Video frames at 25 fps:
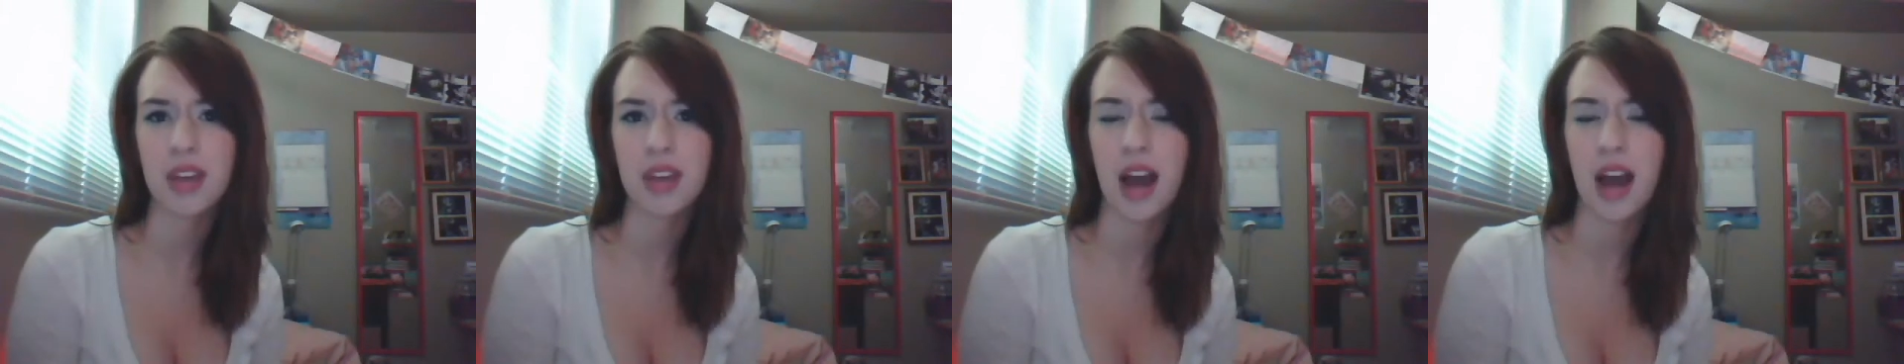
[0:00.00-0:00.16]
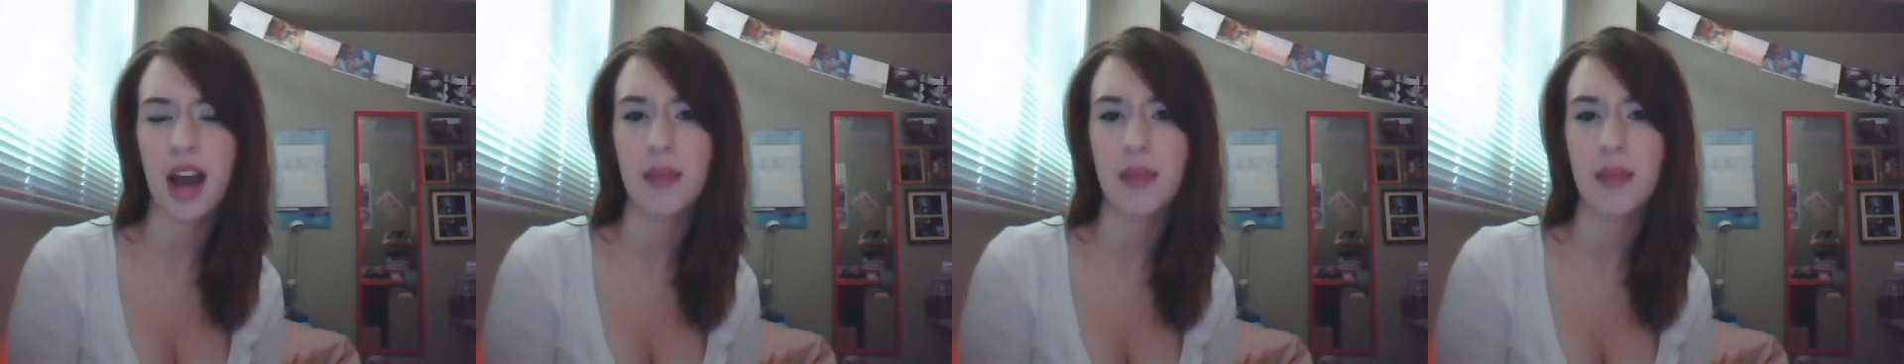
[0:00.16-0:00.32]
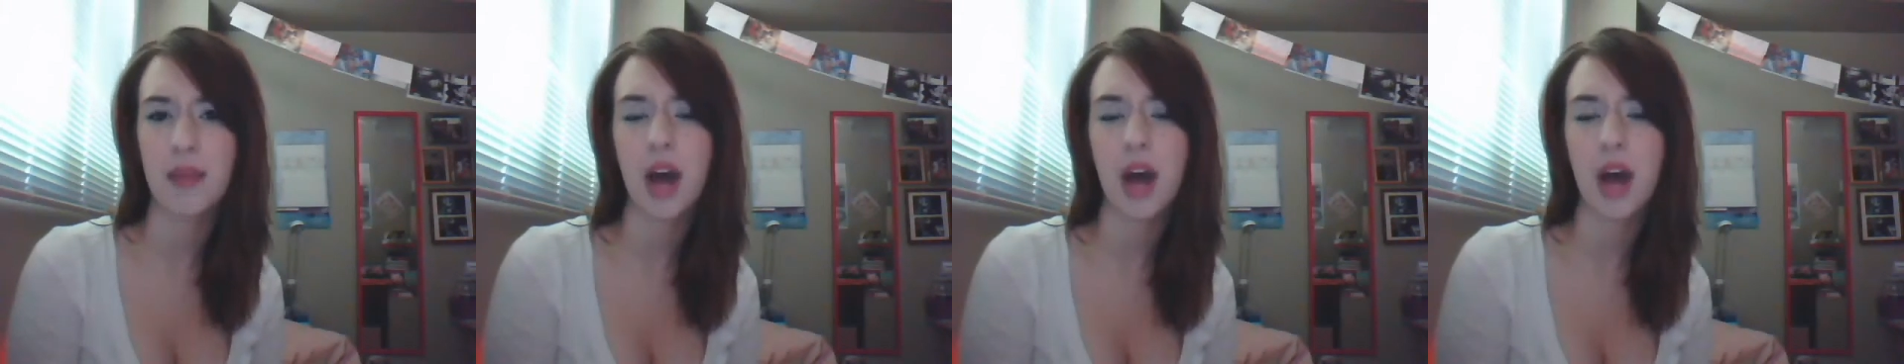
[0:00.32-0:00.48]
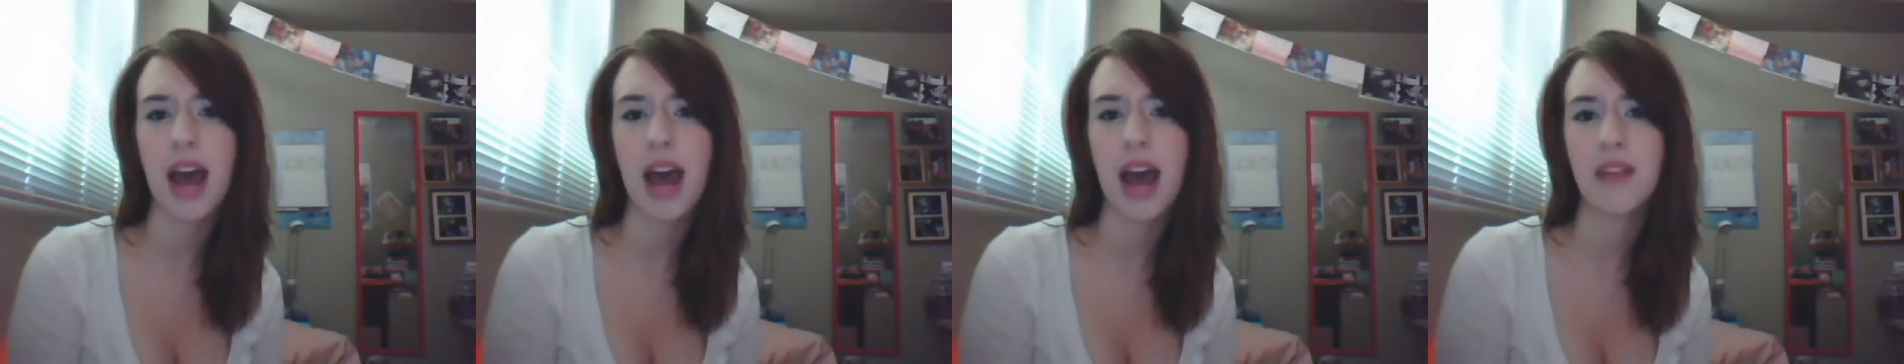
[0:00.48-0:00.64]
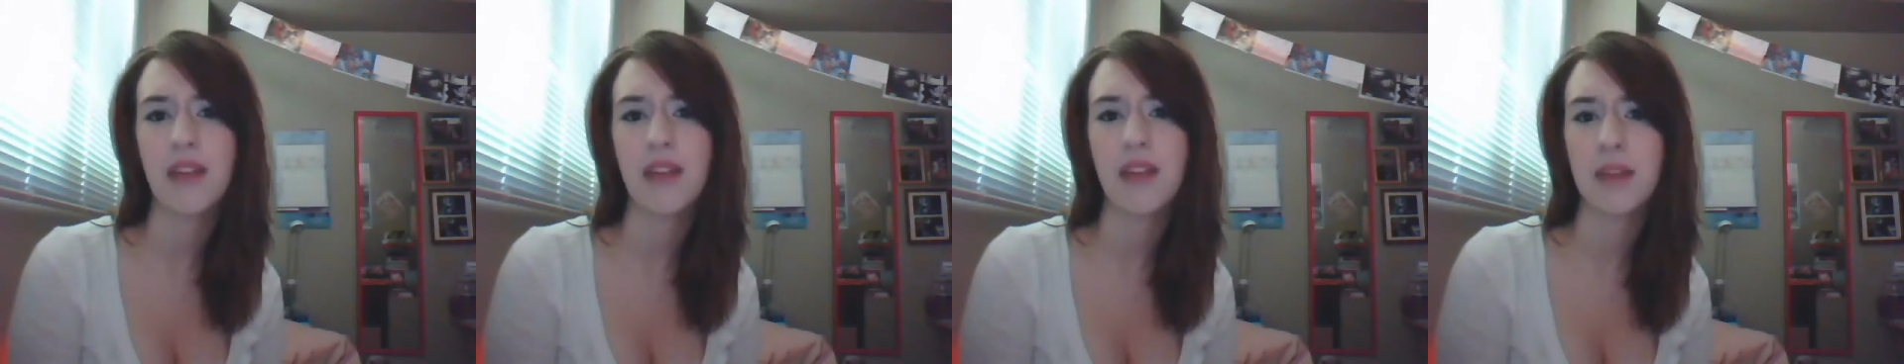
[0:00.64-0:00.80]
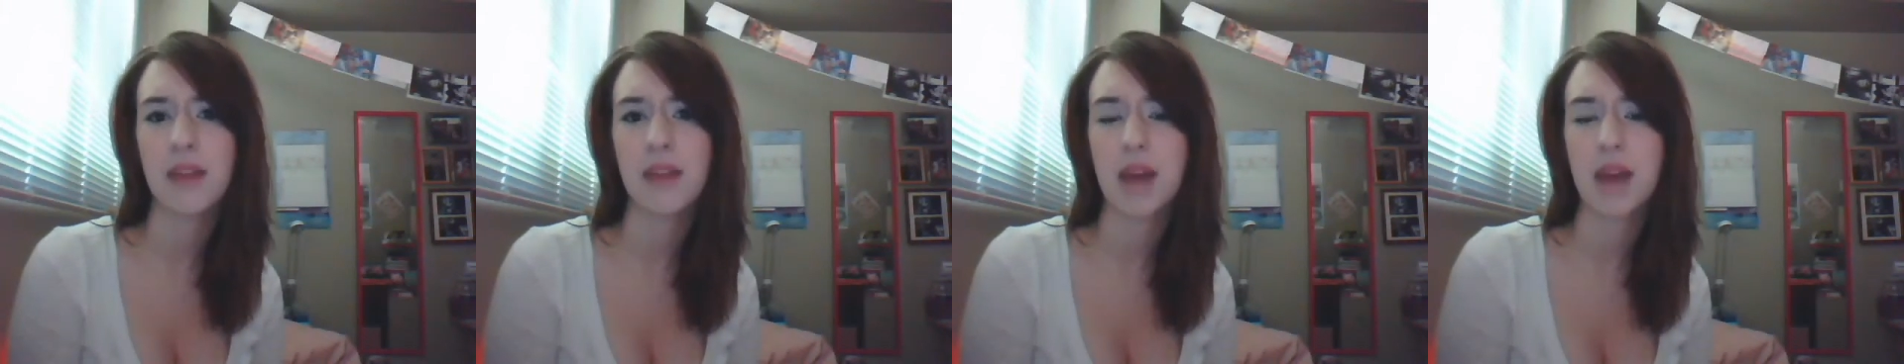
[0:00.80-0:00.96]
I'm not
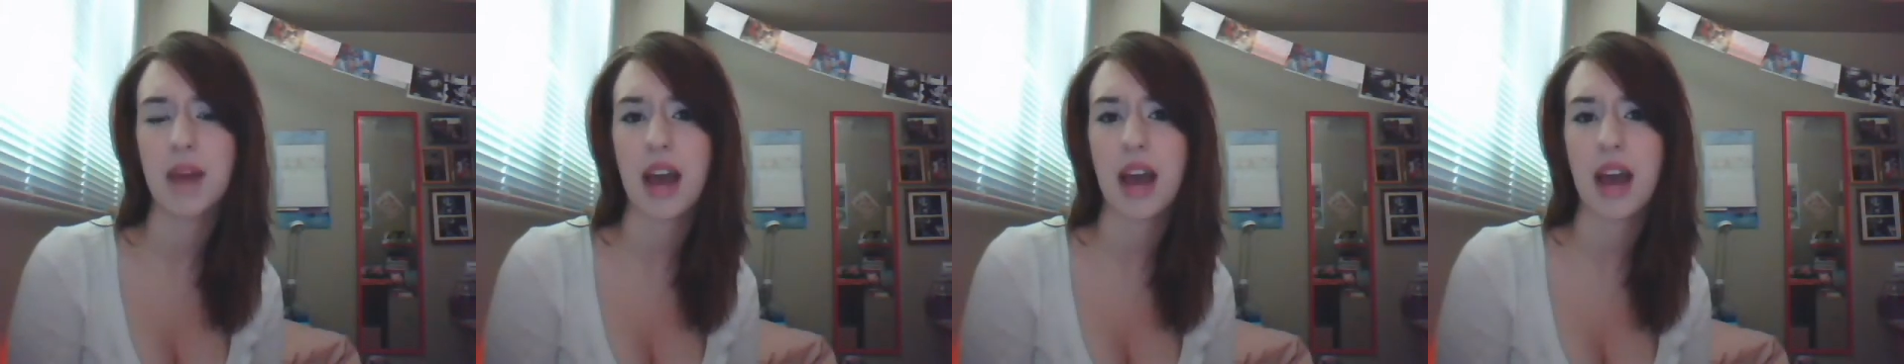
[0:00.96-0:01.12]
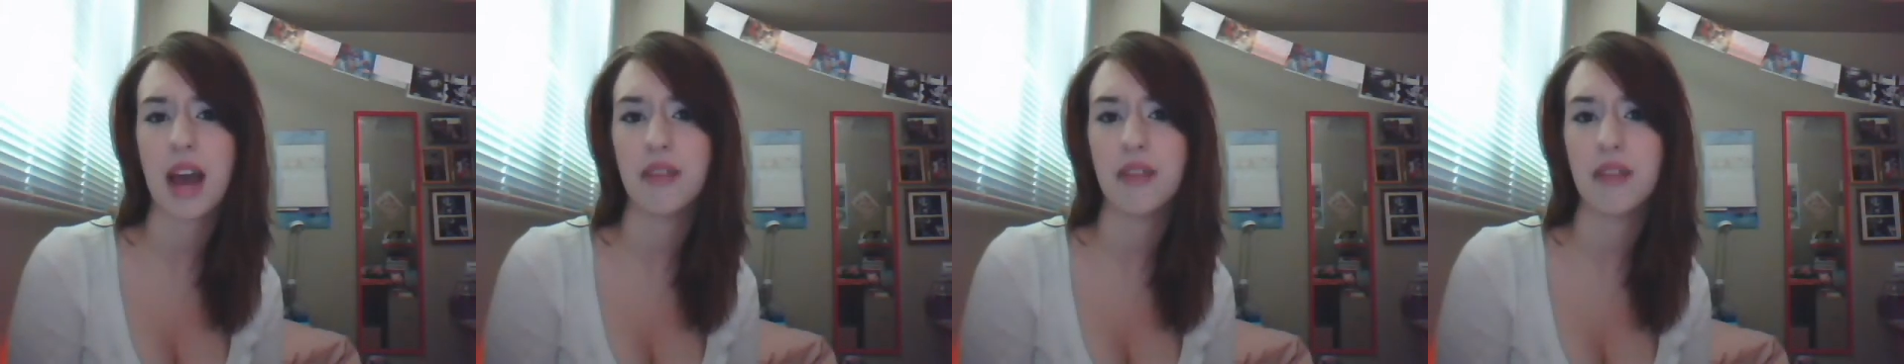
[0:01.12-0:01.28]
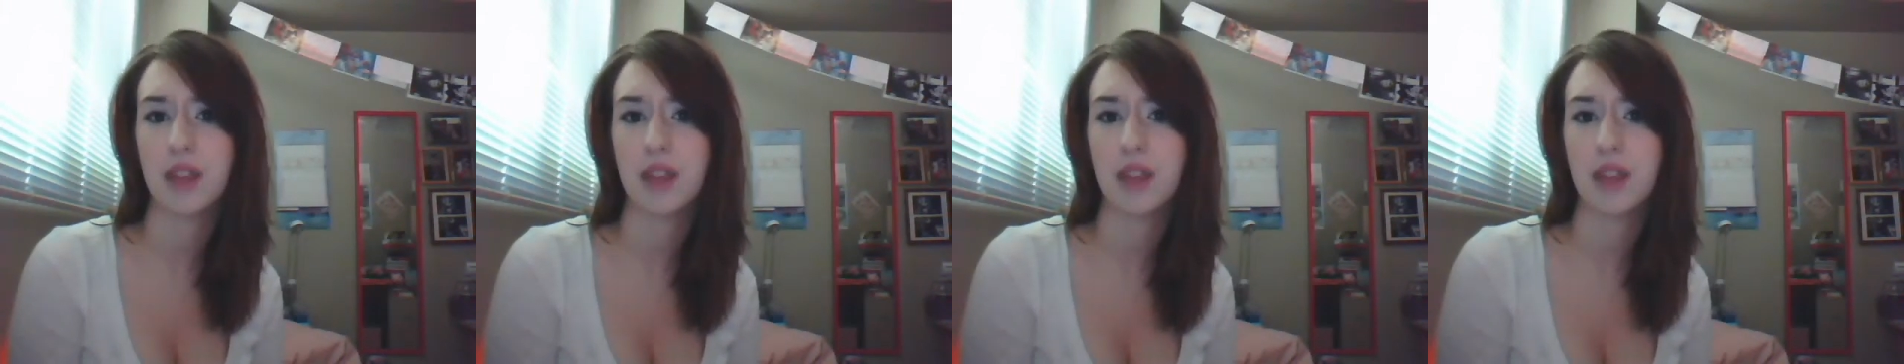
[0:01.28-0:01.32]
having my